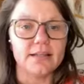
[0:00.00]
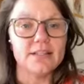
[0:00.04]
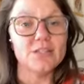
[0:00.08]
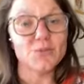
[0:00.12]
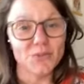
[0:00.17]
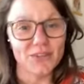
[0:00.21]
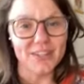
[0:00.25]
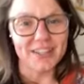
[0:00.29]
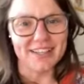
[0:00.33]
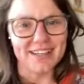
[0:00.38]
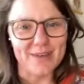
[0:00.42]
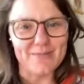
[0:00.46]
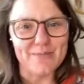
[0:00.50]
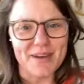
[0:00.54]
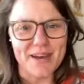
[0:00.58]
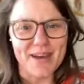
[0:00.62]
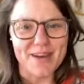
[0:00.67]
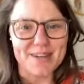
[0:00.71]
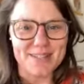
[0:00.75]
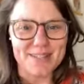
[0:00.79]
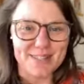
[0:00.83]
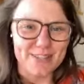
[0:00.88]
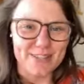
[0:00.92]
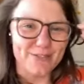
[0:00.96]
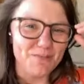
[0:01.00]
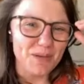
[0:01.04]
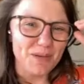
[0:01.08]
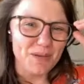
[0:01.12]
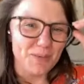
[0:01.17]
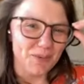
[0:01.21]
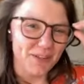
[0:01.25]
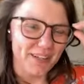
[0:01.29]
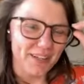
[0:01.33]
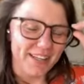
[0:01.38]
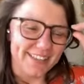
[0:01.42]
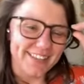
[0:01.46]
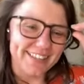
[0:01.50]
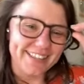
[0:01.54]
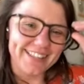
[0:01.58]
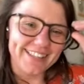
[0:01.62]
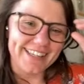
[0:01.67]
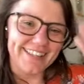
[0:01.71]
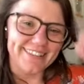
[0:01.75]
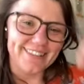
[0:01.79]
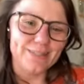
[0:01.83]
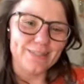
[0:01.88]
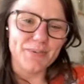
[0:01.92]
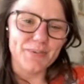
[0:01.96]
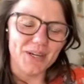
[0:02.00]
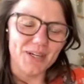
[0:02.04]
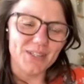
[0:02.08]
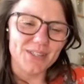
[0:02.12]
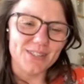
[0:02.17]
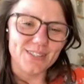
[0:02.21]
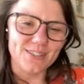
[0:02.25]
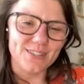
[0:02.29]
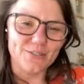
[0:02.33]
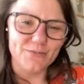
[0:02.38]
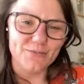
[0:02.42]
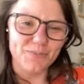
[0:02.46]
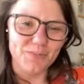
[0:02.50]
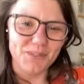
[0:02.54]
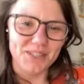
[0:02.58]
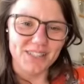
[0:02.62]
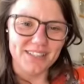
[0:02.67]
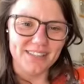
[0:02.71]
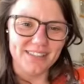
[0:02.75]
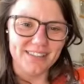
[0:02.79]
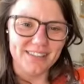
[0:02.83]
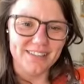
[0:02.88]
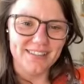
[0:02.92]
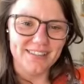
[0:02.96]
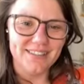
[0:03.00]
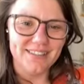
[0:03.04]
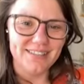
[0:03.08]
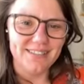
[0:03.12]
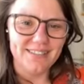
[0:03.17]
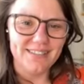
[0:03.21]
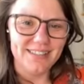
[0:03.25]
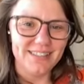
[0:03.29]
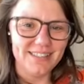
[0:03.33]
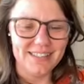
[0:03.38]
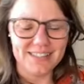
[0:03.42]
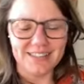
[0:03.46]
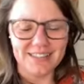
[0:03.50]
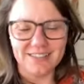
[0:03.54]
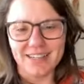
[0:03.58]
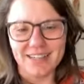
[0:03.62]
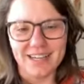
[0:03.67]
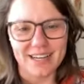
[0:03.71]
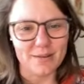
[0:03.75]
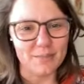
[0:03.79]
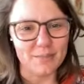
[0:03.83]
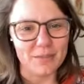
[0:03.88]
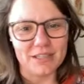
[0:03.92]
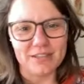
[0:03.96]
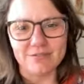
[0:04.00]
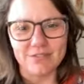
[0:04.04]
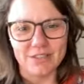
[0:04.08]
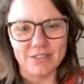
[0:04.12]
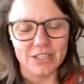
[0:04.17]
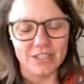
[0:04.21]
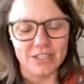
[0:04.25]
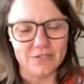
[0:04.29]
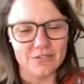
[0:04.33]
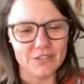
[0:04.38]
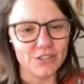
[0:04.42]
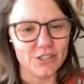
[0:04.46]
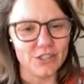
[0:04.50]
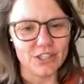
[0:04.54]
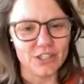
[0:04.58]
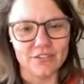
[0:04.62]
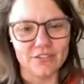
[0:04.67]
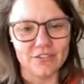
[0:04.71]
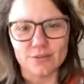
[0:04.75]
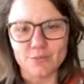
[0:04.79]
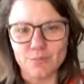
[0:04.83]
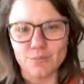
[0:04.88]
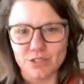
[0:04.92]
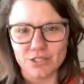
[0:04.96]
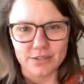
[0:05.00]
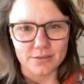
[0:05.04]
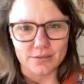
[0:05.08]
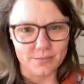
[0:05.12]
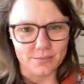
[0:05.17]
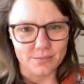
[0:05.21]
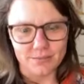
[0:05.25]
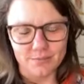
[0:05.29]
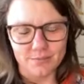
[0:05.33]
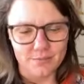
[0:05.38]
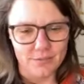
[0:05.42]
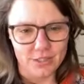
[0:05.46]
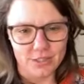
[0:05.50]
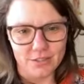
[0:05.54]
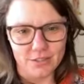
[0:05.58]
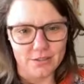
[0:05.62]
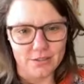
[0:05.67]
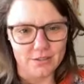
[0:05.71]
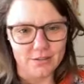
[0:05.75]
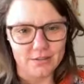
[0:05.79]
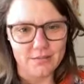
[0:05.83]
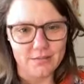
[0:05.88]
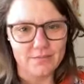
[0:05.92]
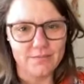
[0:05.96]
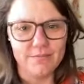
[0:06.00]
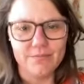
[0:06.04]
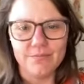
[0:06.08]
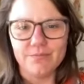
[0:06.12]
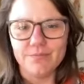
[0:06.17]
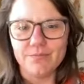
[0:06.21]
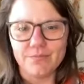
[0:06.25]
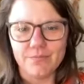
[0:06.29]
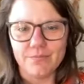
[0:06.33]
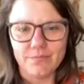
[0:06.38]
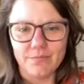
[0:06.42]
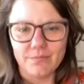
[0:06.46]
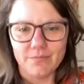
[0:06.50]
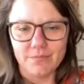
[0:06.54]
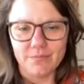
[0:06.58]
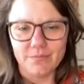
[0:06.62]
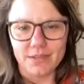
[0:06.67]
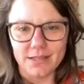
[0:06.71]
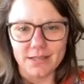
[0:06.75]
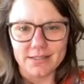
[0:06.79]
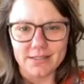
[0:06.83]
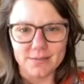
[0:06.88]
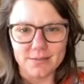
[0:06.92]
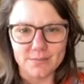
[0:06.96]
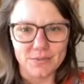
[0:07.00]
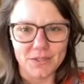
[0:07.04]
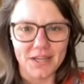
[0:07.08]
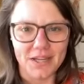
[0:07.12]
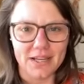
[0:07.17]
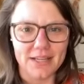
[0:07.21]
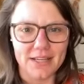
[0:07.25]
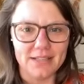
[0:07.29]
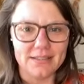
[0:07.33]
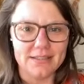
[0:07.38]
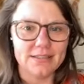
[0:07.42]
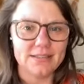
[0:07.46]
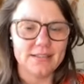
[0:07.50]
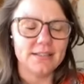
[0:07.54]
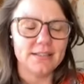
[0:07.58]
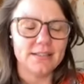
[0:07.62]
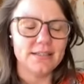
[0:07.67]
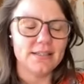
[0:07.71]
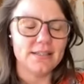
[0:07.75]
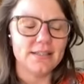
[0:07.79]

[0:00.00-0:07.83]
It's really not passive. People like to say it's passive, but you still got to be involved. You still have to put your, your things in place.